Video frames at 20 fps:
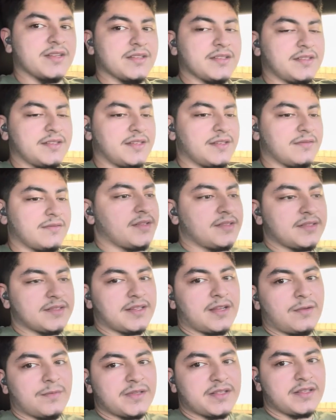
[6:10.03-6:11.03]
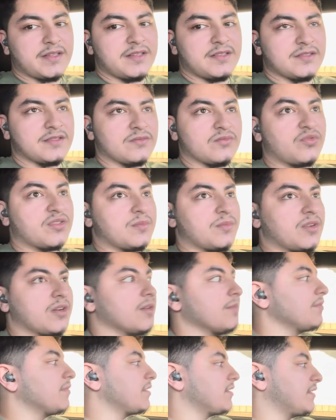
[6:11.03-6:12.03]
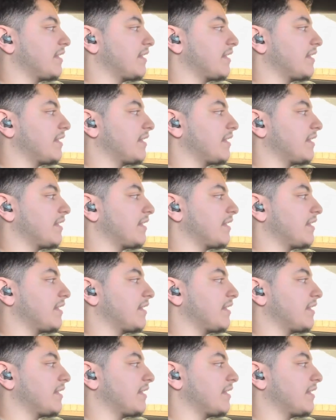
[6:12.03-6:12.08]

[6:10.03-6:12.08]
to leave. It just helps the engine warm up.